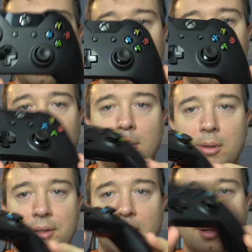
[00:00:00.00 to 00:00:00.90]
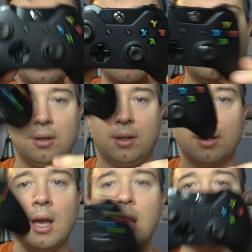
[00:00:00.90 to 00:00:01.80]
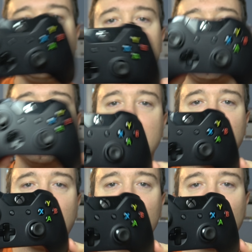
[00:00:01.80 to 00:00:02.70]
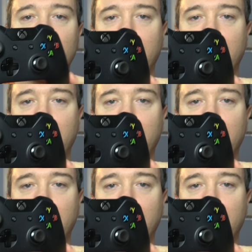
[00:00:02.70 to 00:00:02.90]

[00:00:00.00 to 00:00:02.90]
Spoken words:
any cables also, and you can use this to control